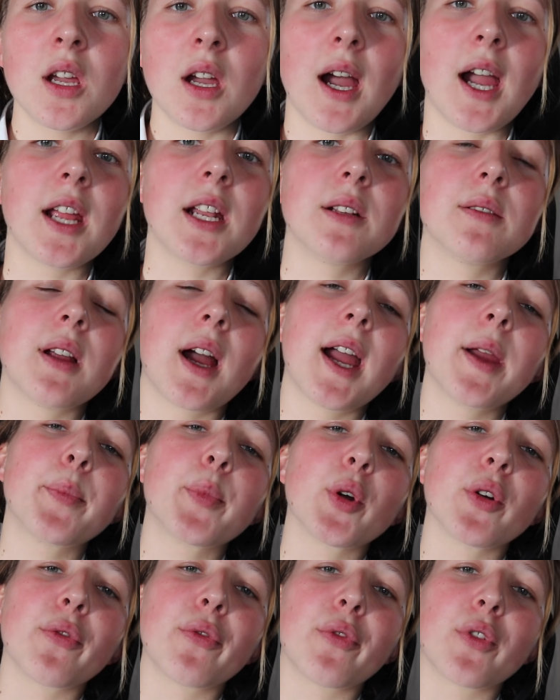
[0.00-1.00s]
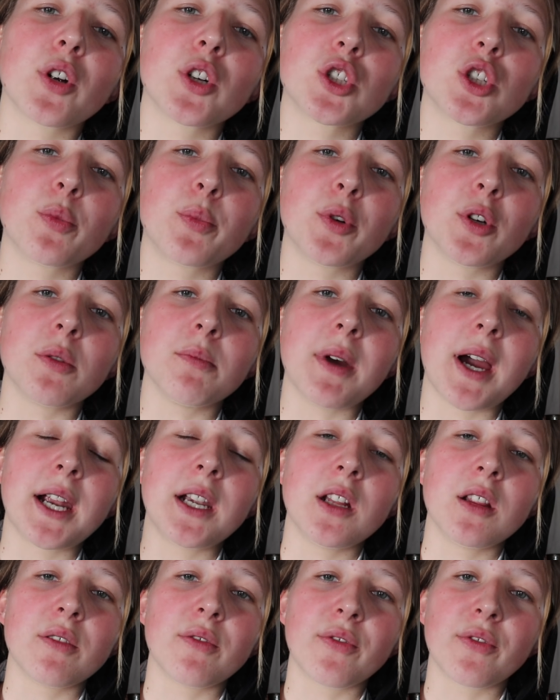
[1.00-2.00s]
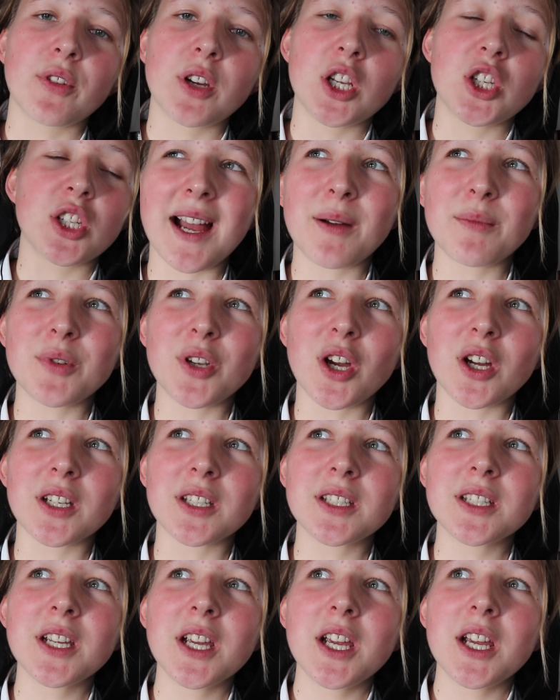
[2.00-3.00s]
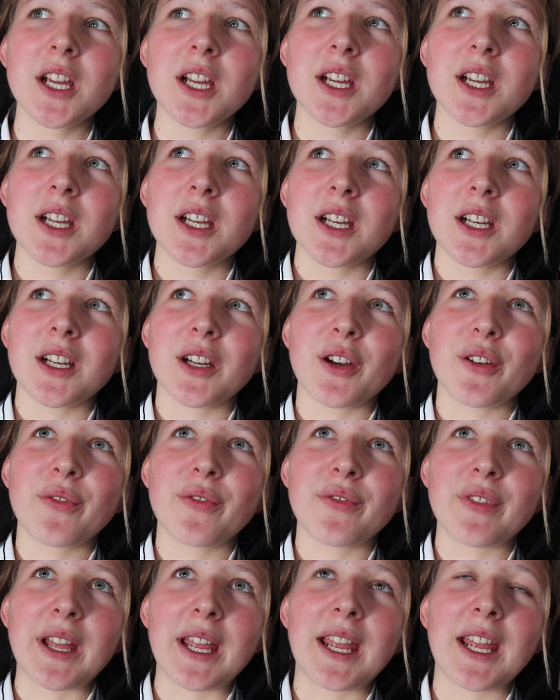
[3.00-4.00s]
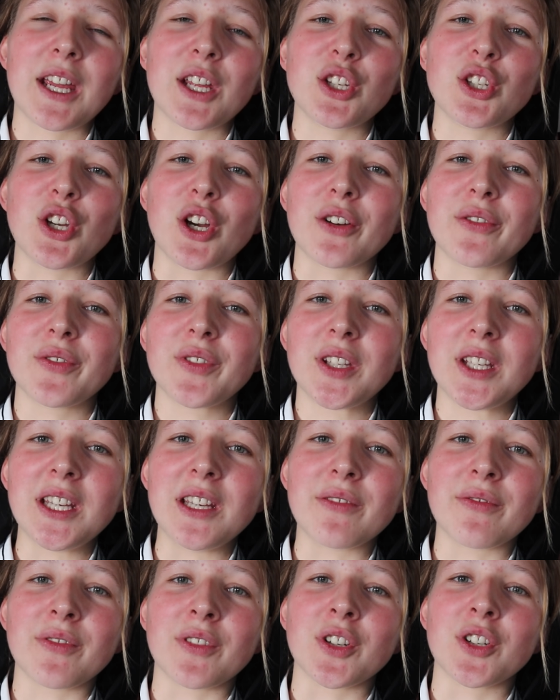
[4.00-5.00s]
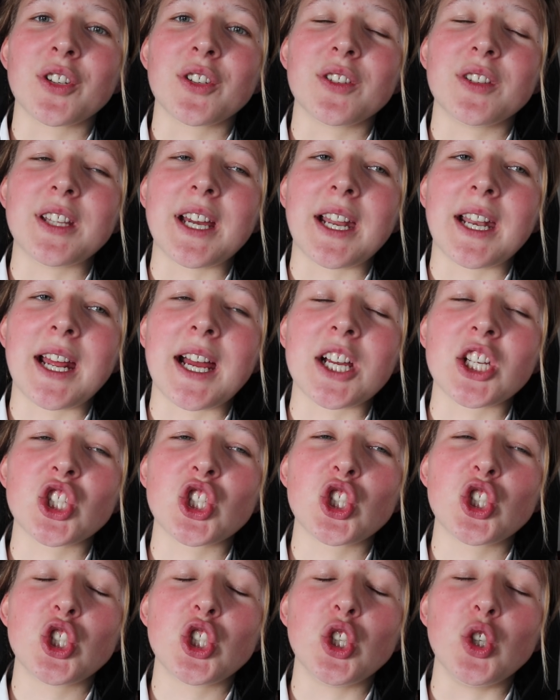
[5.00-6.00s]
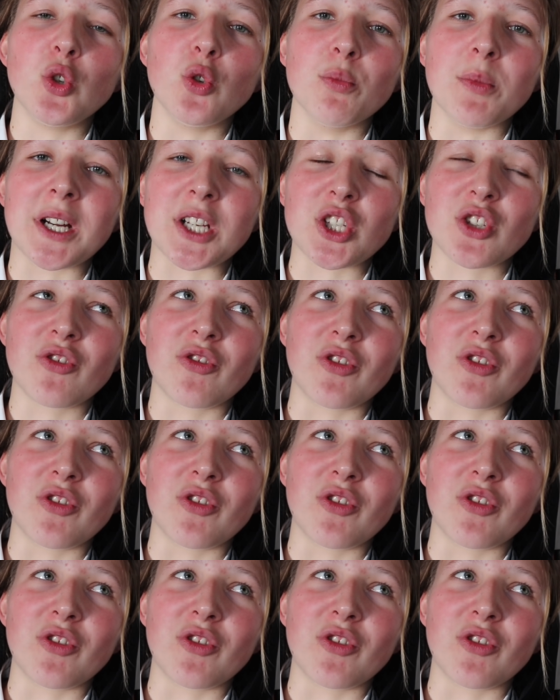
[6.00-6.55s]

I, I prefer to put mine in the fridge. I'm not a fan of kefir that has too much